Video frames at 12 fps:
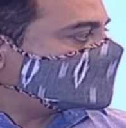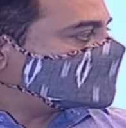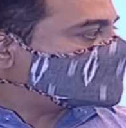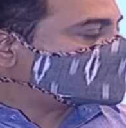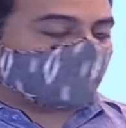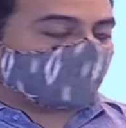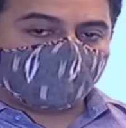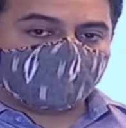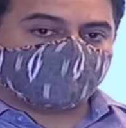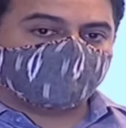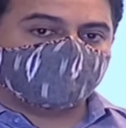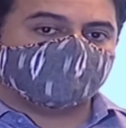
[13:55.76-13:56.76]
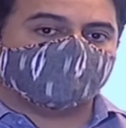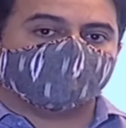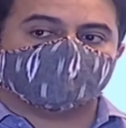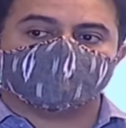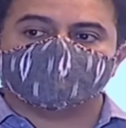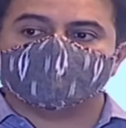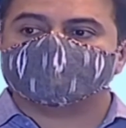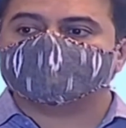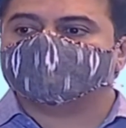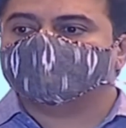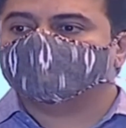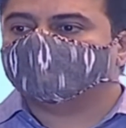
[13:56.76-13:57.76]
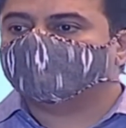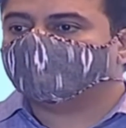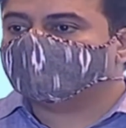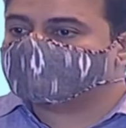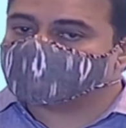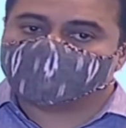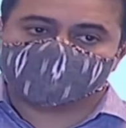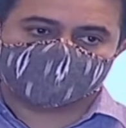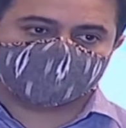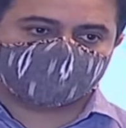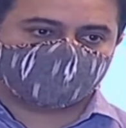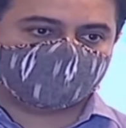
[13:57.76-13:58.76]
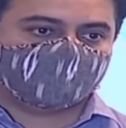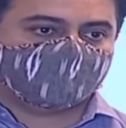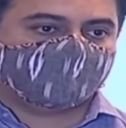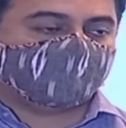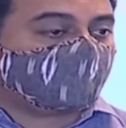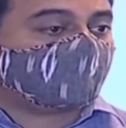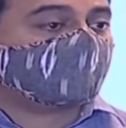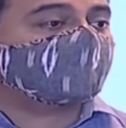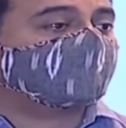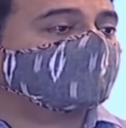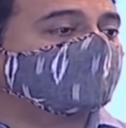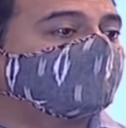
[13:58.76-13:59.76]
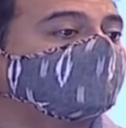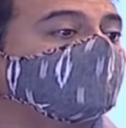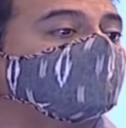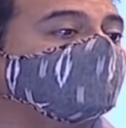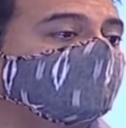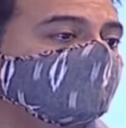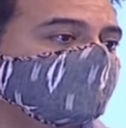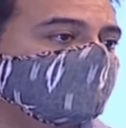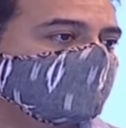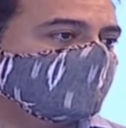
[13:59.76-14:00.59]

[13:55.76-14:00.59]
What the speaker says: The small and medium entrepreneurs in Germany make up for the bulk of